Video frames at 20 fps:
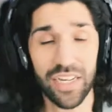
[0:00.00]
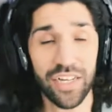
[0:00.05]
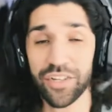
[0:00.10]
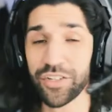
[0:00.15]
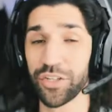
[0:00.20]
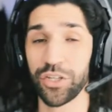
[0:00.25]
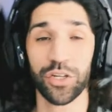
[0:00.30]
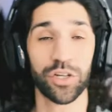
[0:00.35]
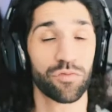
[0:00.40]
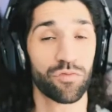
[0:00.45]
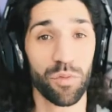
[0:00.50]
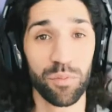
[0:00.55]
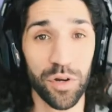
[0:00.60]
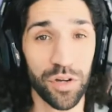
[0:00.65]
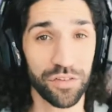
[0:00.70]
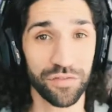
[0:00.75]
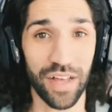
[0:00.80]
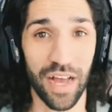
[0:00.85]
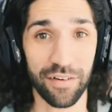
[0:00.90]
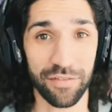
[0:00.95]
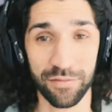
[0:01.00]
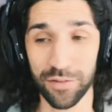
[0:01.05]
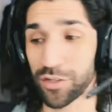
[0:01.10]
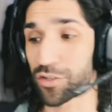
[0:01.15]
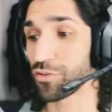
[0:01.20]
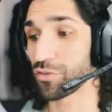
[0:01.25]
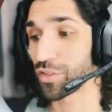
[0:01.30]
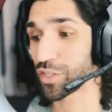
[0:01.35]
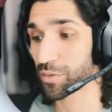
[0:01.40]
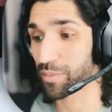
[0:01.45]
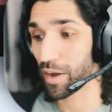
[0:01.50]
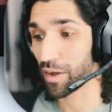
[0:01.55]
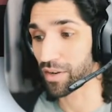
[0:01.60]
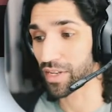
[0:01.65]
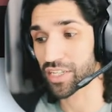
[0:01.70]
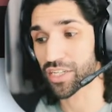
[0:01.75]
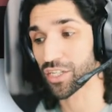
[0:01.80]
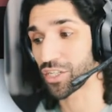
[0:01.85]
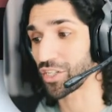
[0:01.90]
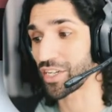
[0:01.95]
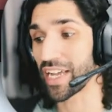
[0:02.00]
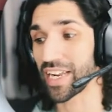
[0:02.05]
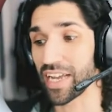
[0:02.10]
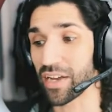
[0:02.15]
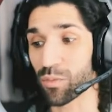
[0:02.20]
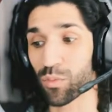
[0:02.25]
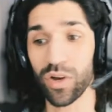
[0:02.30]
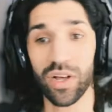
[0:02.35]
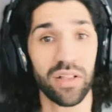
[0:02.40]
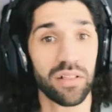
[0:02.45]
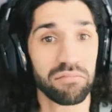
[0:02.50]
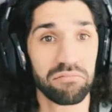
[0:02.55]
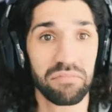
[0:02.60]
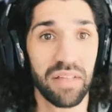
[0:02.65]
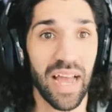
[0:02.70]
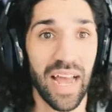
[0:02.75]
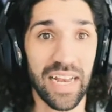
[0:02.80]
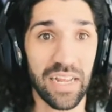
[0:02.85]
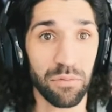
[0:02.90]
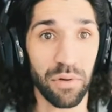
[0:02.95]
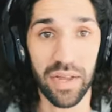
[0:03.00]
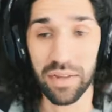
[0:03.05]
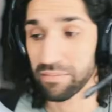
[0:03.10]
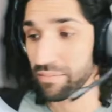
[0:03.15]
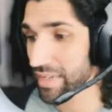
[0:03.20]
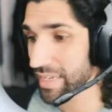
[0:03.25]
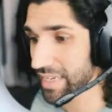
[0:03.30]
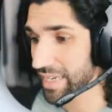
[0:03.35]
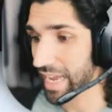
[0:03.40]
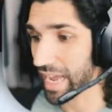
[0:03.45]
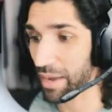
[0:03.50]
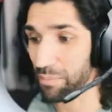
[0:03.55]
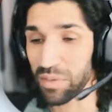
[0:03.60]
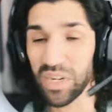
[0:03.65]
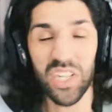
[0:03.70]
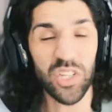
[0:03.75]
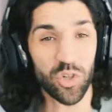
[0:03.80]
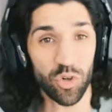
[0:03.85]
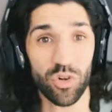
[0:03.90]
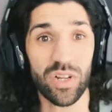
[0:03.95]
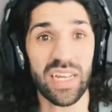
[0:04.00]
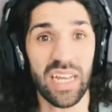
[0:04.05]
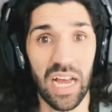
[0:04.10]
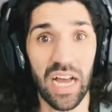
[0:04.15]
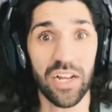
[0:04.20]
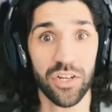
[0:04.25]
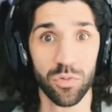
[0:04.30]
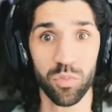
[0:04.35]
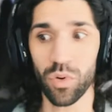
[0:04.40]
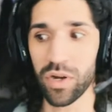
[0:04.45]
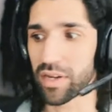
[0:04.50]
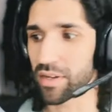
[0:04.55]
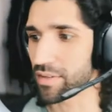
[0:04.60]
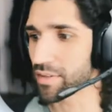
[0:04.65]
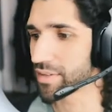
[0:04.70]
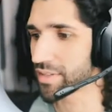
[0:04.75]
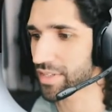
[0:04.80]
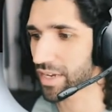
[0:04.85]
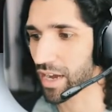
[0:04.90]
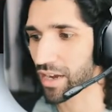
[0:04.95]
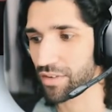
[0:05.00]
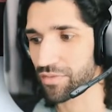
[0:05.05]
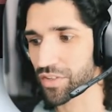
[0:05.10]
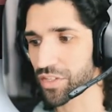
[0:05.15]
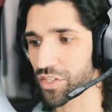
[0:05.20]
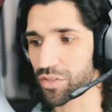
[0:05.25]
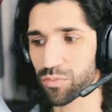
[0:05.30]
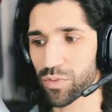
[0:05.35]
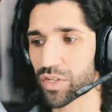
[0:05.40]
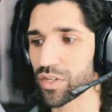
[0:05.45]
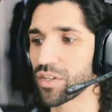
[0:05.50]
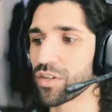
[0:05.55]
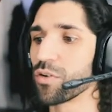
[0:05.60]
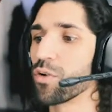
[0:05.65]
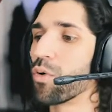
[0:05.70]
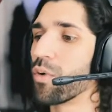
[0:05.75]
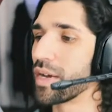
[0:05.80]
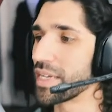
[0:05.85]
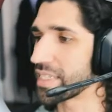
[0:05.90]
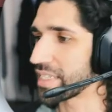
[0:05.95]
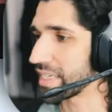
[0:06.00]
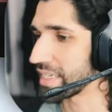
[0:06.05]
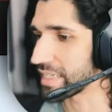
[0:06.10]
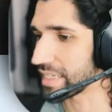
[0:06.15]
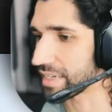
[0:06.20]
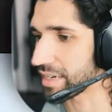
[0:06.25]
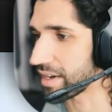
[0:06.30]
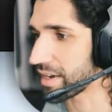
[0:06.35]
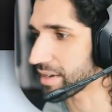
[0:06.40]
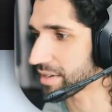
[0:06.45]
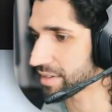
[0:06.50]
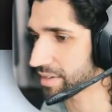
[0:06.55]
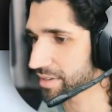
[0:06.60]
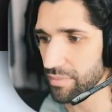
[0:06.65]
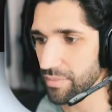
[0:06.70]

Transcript: So you could remove that from your Druid spell list because you get it at will anyway. Literally at will. Dark Vision, we can always see in the dark.